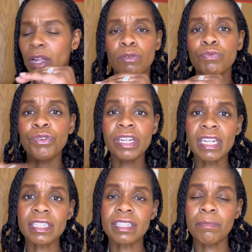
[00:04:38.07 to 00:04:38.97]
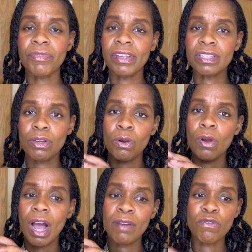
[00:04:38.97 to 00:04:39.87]
Reading something.
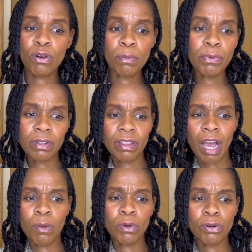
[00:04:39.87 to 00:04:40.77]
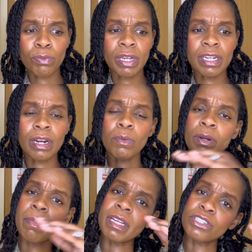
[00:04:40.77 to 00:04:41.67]
So I've got a book that I want to read and I want
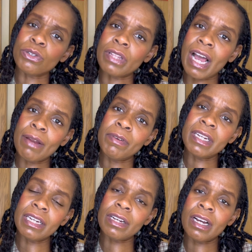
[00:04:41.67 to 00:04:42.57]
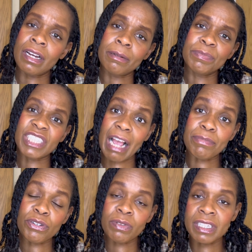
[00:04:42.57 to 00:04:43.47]
to make sure that I read a
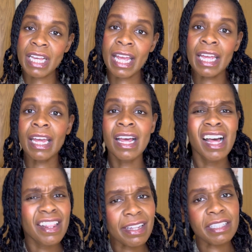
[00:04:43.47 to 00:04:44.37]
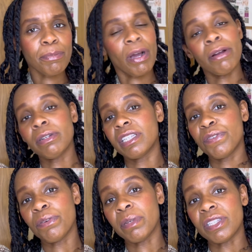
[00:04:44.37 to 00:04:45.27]
chapter a day. That's a priority
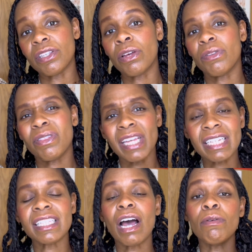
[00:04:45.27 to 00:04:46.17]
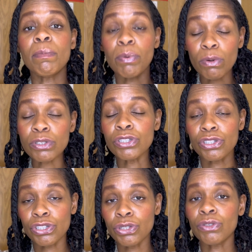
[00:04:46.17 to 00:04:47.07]
for me. So things that are important
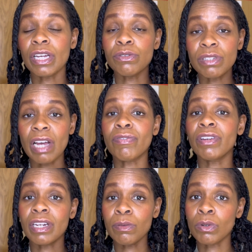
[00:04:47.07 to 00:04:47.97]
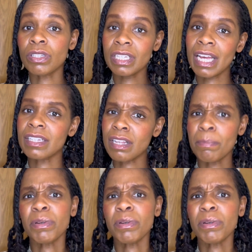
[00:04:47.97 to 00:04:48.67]
to you that you definitely want to get done